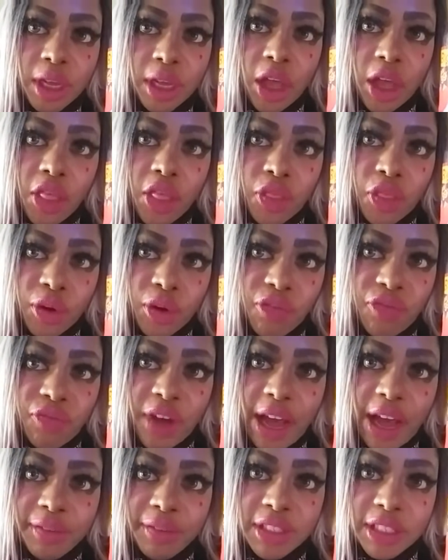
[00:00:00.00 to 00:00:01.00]

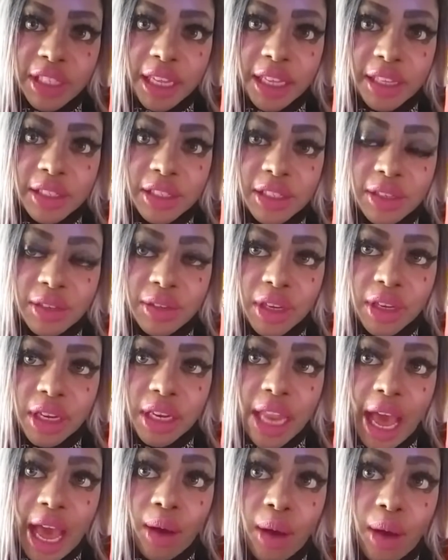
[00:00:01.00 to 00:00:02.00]
35 cents.
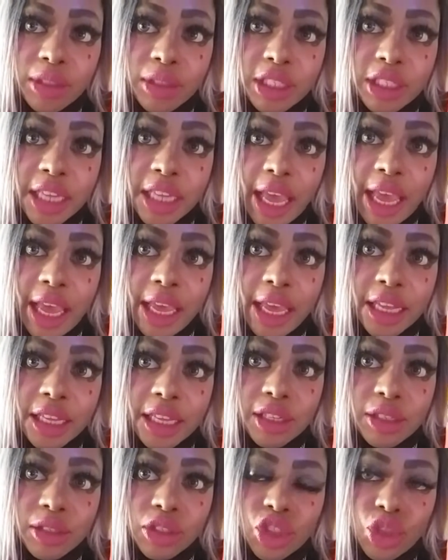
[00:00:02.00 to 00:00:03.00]
Now, today,
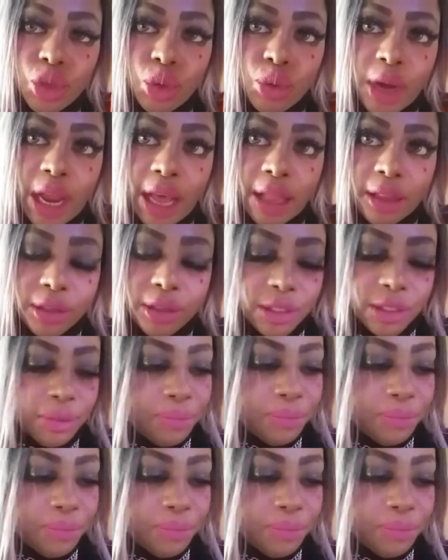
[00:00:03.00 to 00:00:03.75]
it's $2.